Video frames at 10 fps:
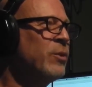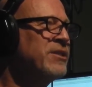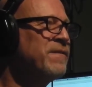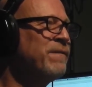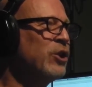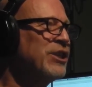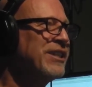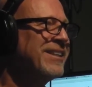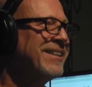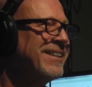to its foot.
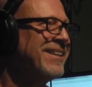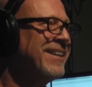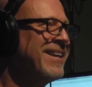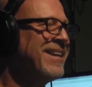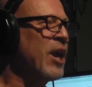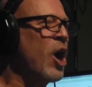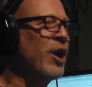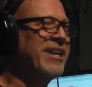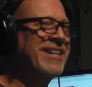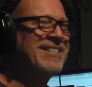The
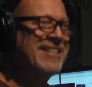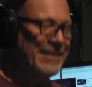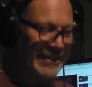audience.